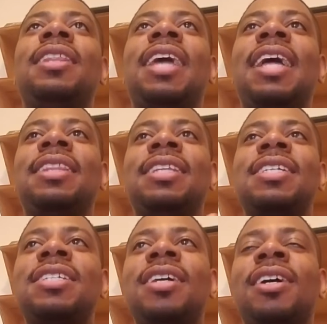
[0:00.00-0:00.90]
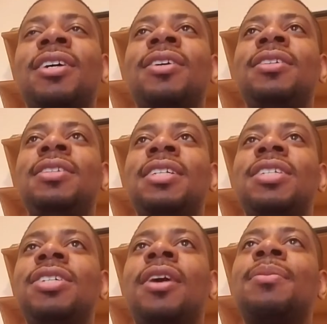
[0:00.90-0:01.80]
that
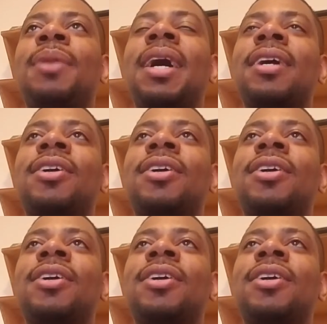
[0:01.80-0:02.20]
this young black